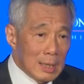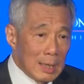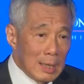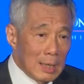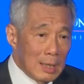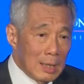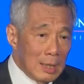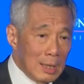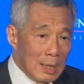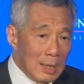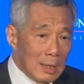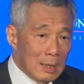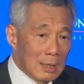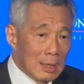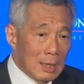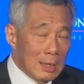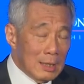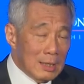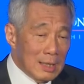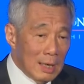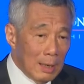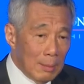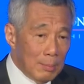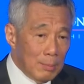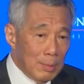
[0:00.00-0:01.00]
I think the
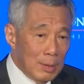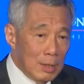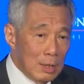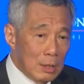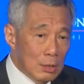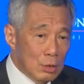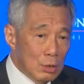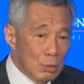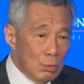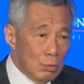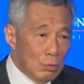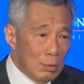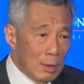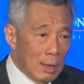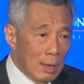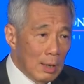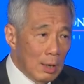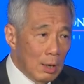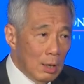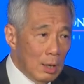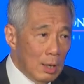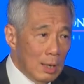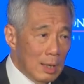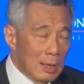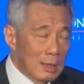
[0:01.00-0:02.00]
Japanese do
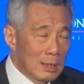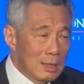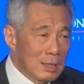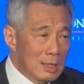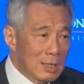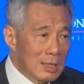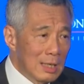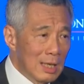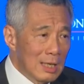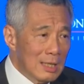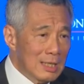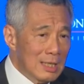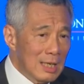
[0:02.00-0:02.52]
a